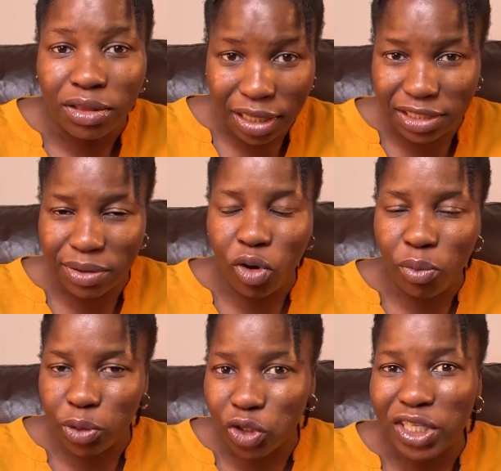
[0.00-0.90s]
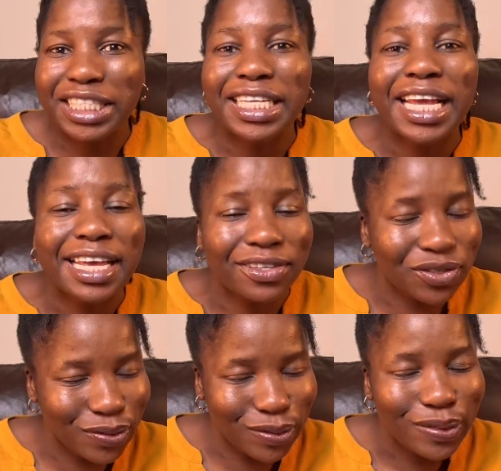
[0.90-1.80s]
the same opportunity
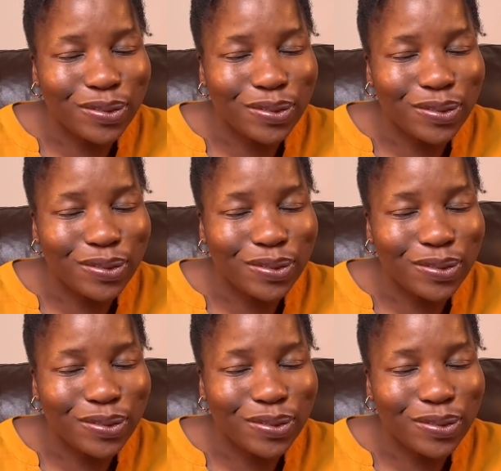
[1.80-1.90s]
as you.